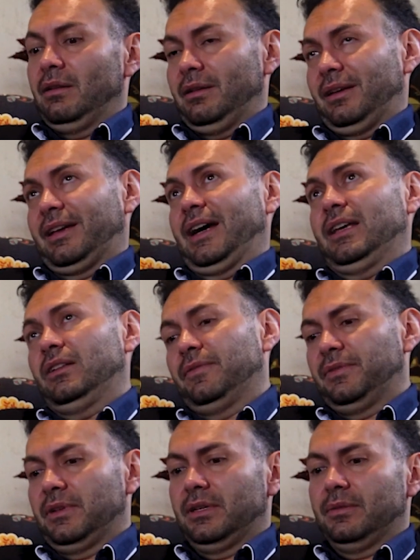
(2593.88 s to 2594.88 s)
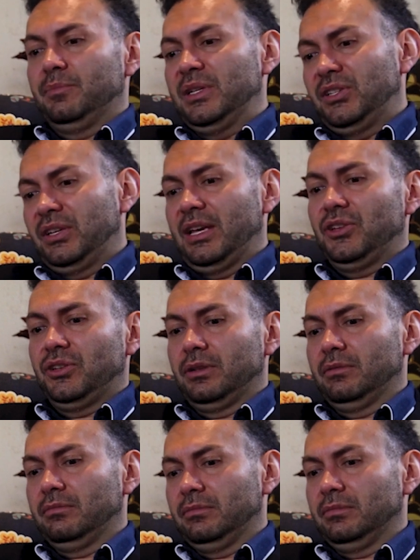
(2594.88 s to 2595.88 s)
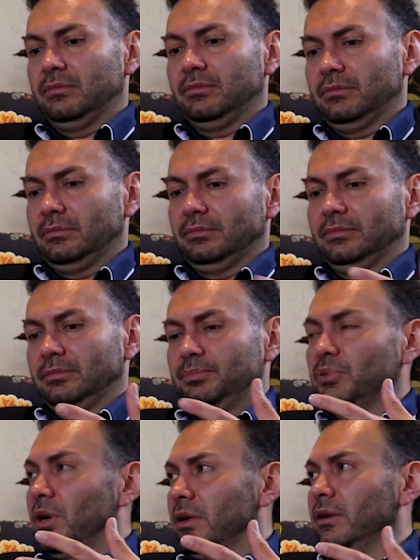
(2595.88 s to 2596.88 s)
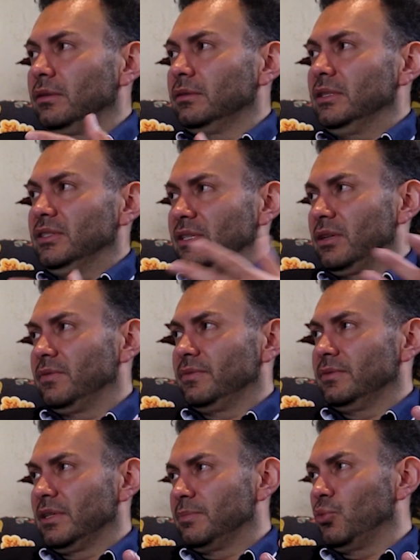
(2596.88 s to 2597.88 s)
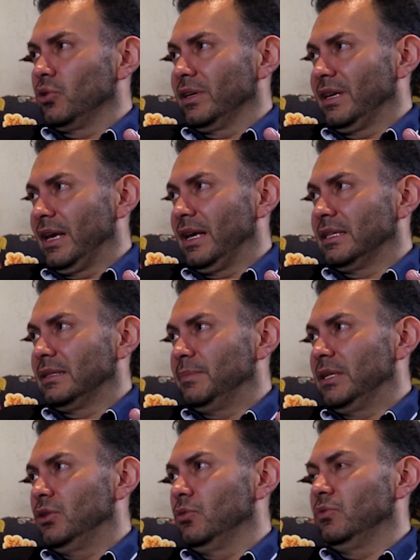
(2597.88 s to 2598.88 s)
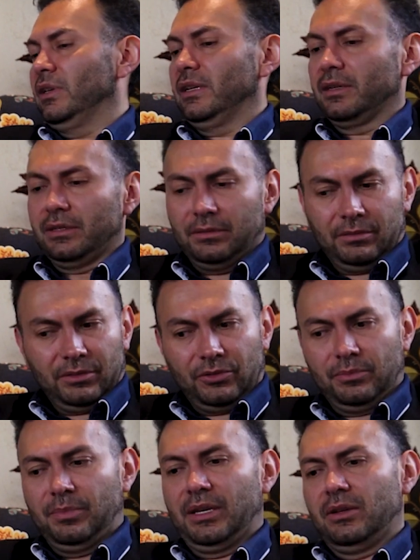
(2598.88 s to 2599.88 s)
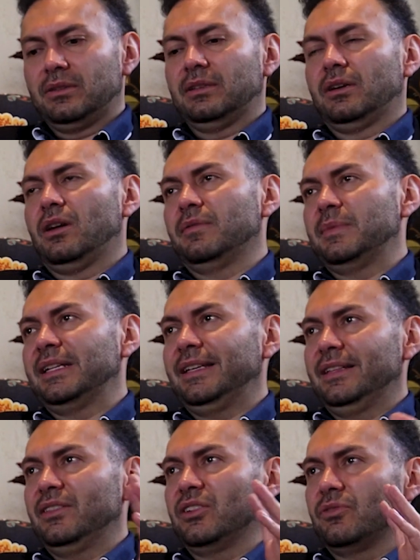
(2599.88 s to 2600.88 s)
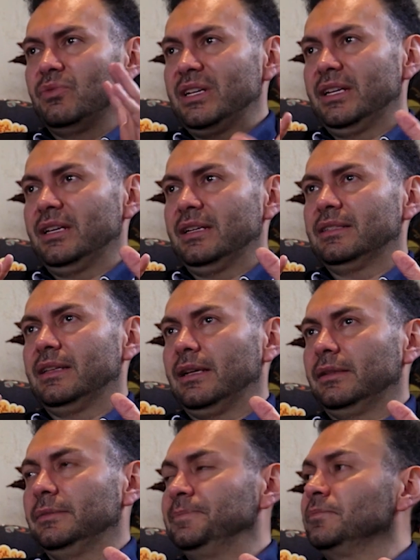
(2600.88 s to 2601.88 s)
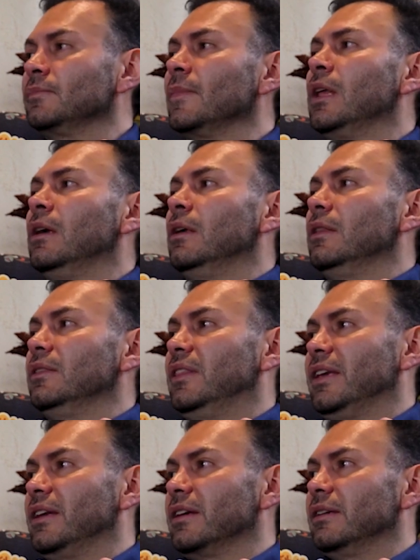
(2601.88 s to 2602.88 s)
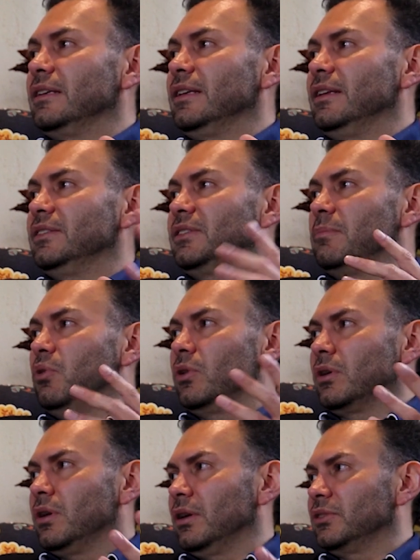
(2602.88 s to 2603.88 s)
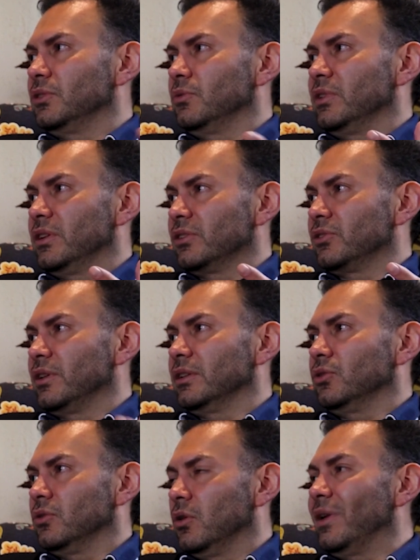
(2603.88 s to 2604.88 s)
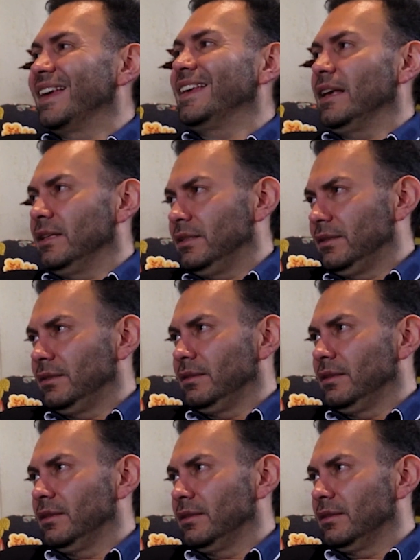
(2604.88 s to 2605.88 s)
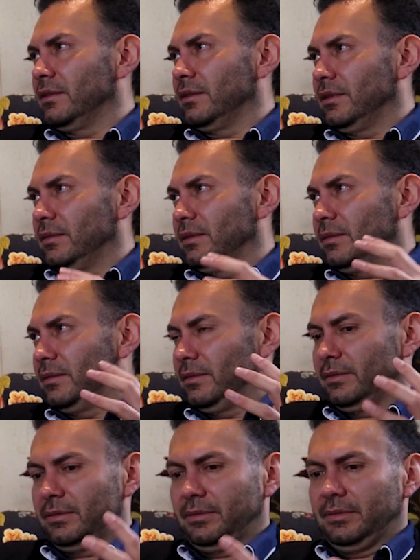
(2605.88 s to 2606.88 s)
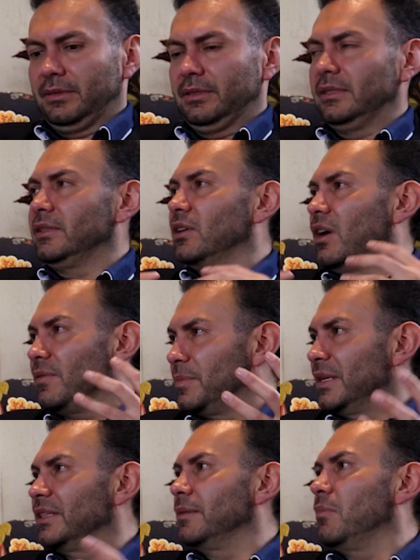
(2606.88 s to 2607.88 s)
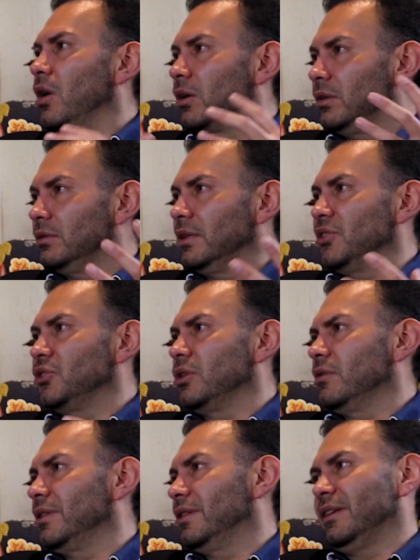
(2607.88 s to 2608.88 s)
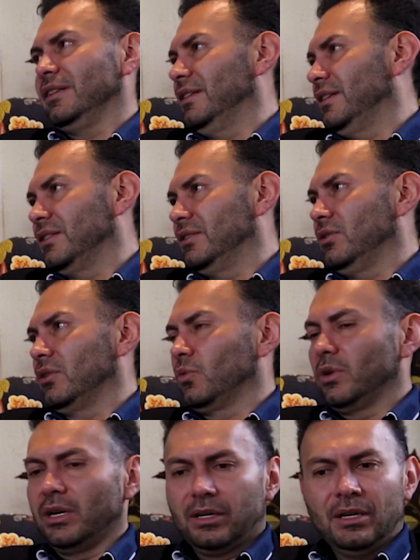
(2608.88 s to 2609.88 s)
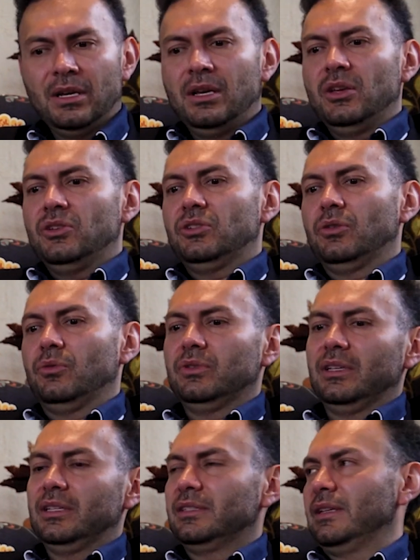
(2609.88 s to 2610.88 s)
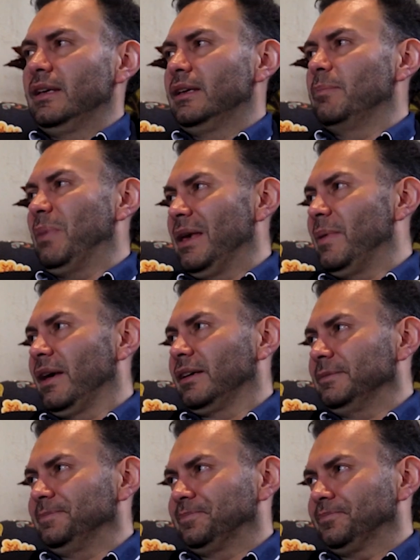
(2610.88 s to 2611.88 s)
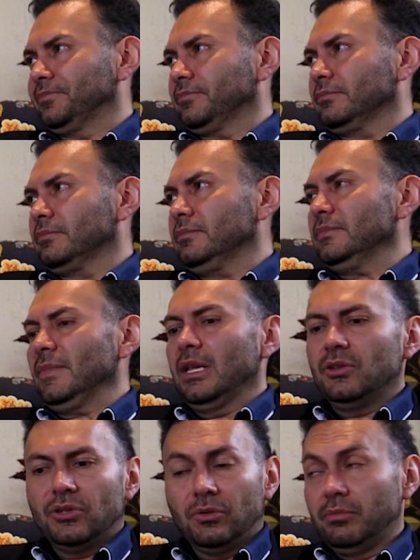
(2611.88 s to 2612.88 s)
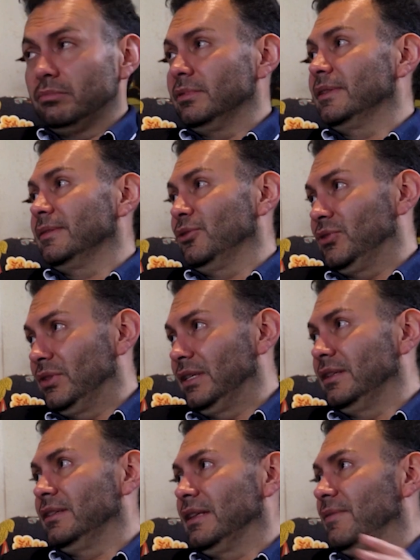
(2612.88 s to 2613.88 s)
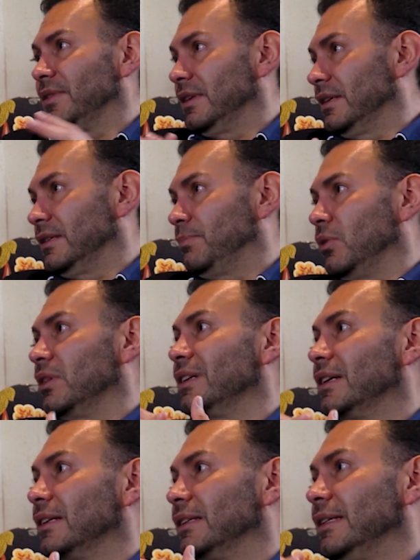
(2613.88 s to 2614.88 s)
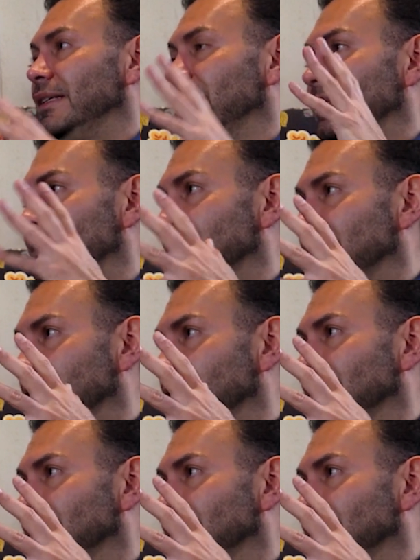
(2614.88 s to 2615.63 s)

a kind of a mitigation product instead of exporting gas. But no, they are, because the government in their reading is that it's a boycott. So they are trying to go against the government, the model, and show that it does not work. So it's like a payback. So you see, everything is politically